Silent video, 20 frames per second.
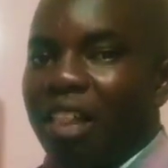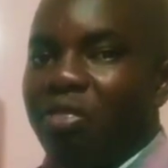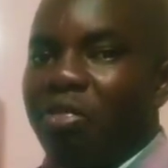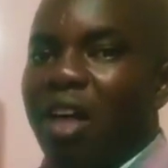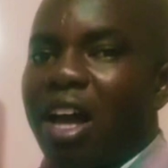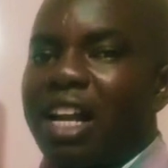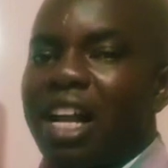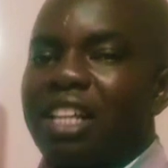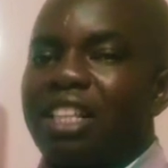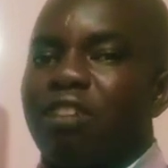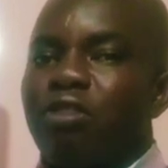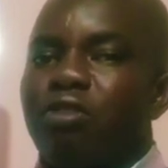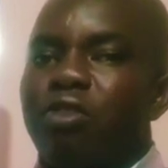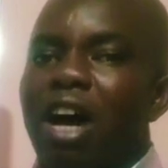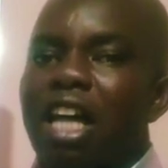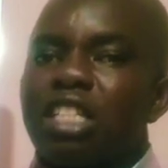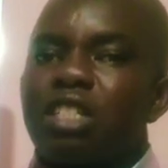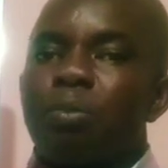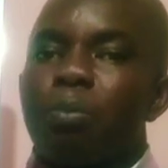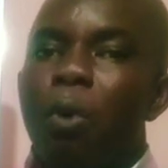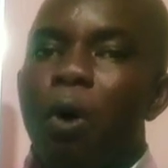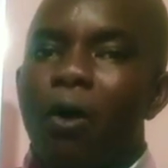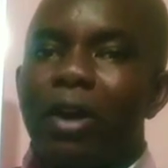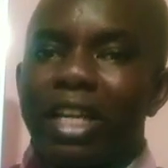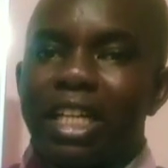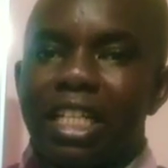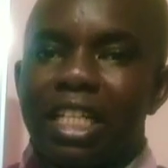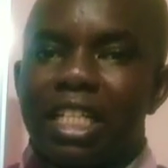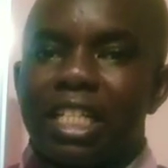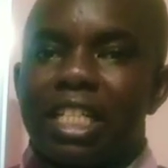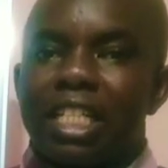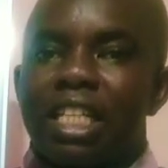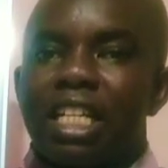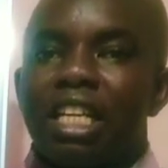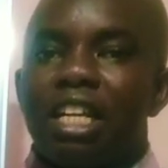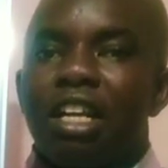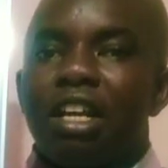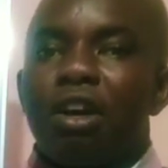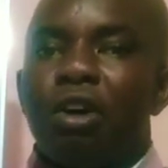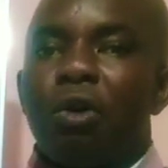that at the first point
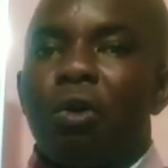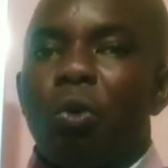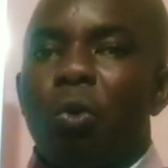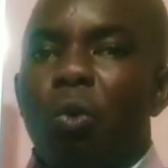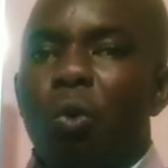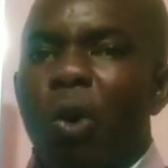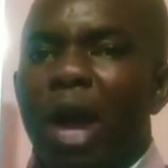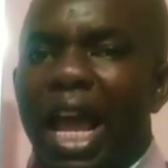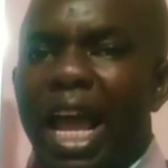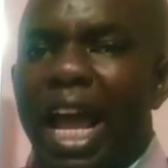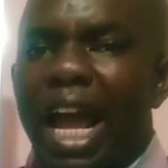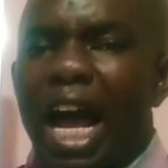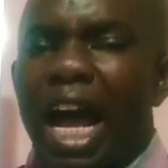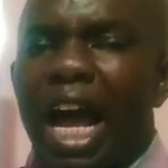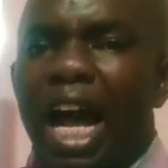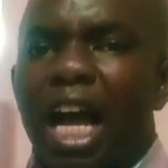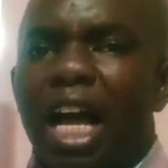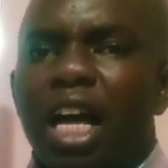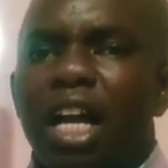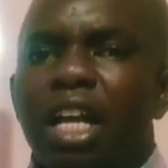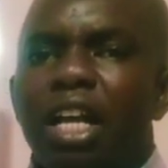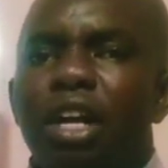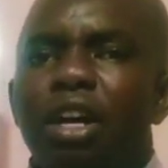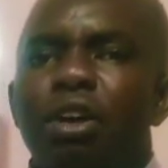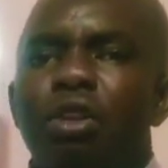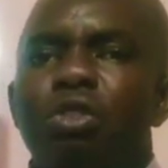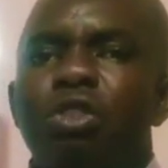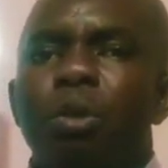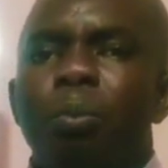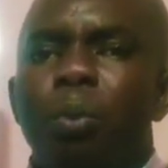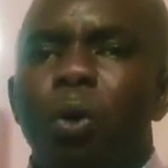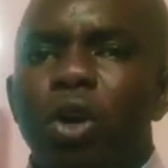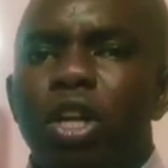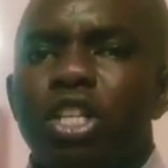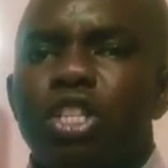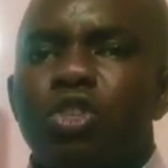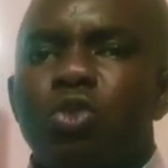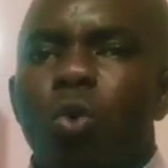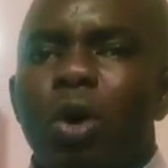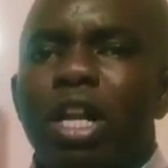where the
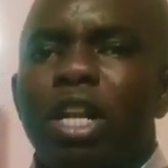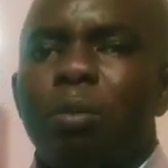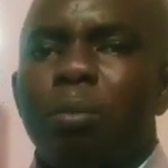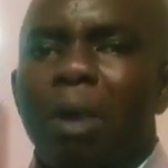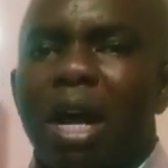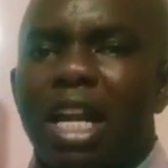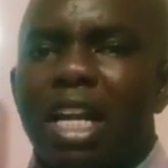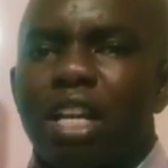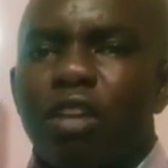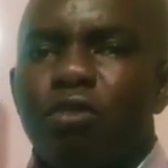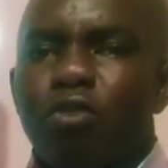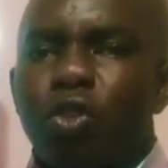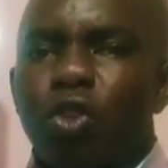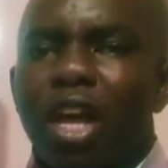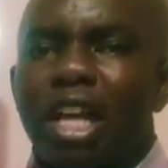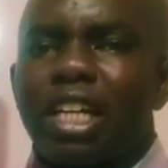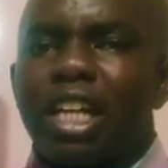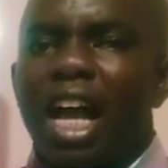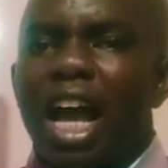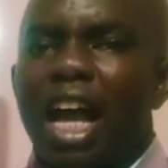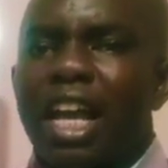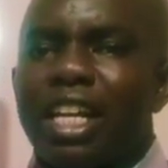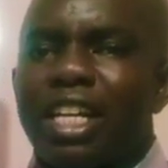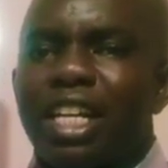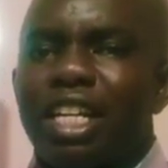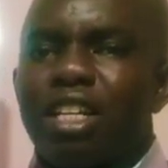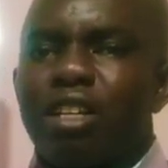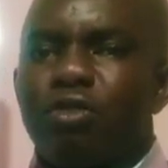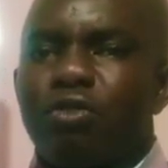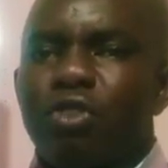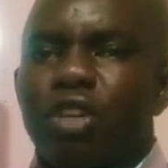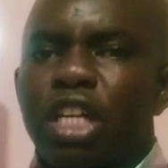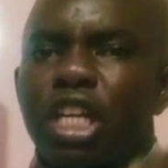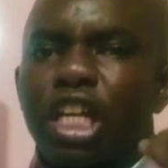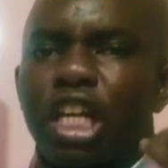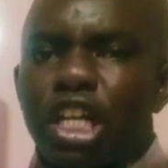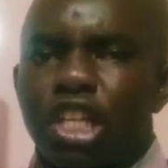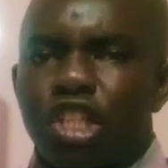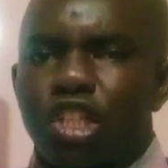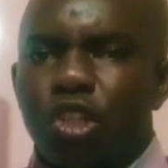police were demanding for that
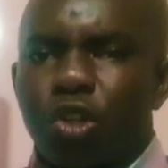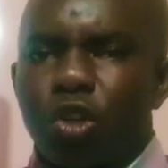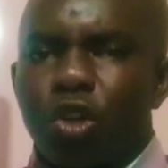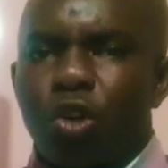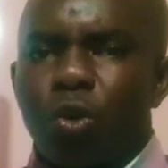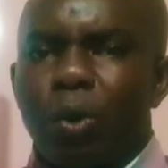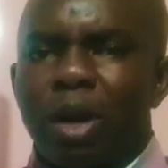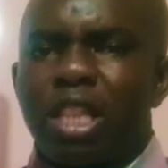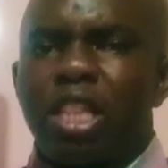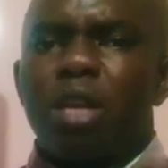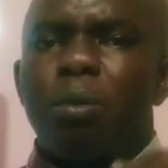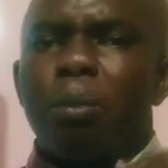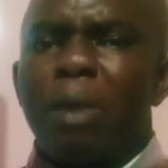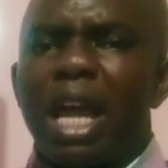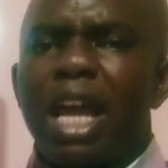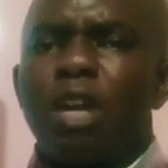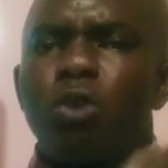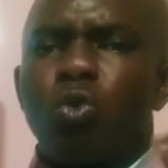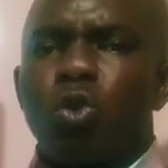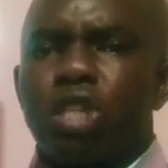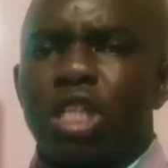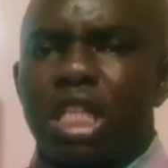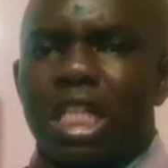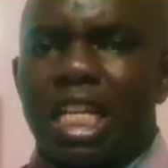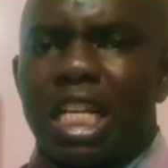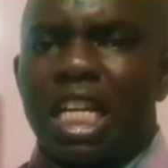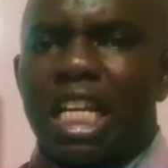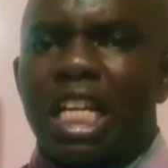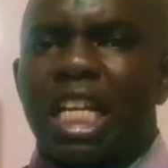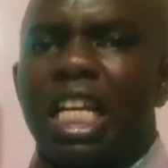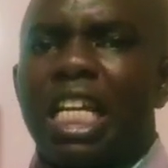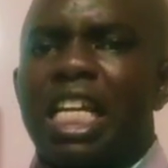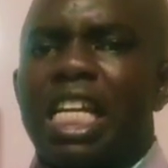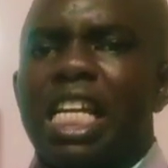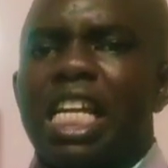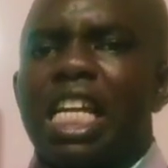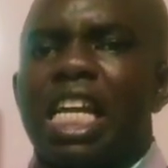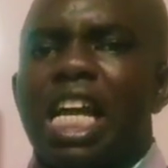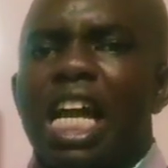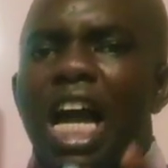identification, when the man was still
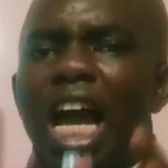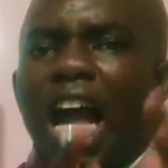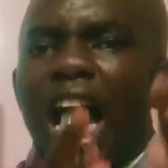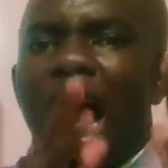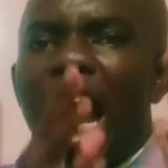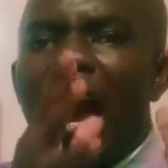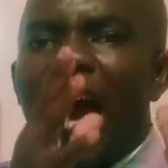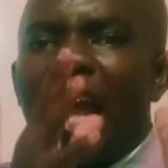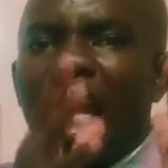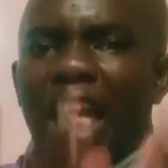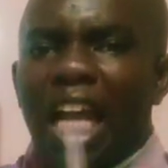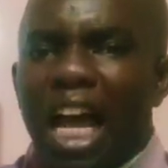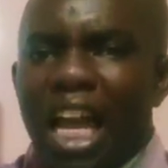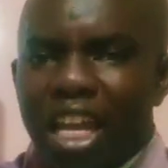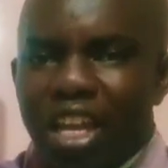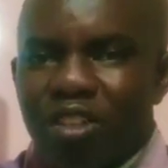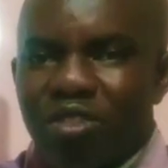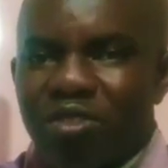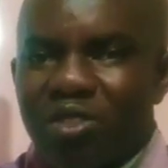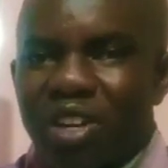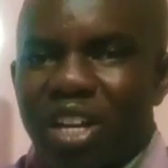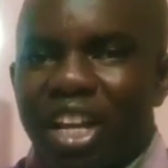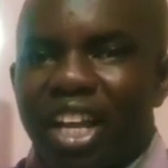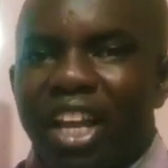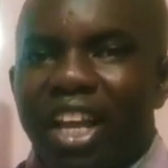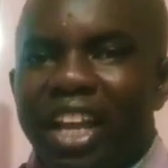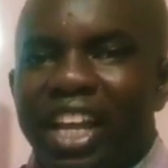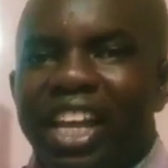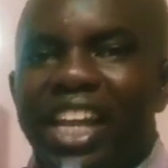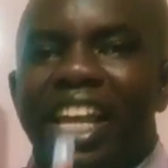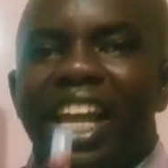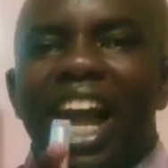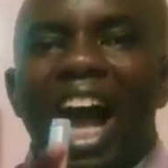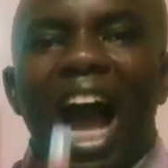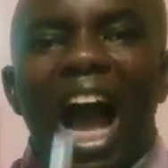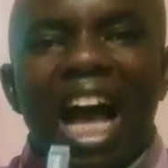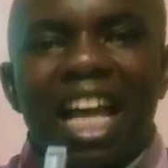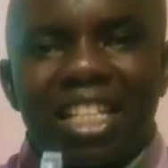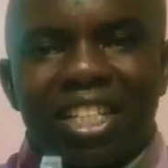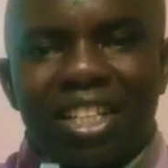alive, he
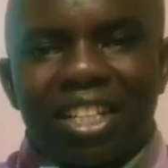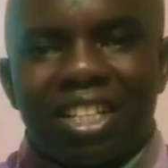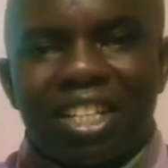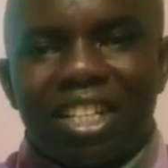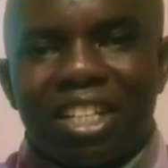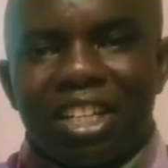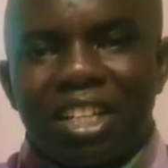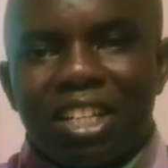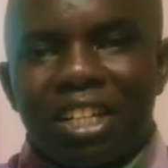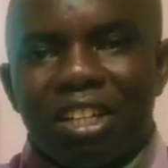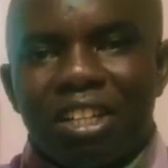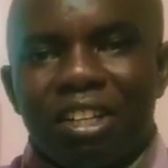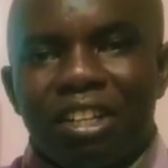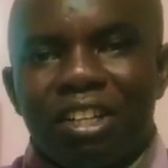asked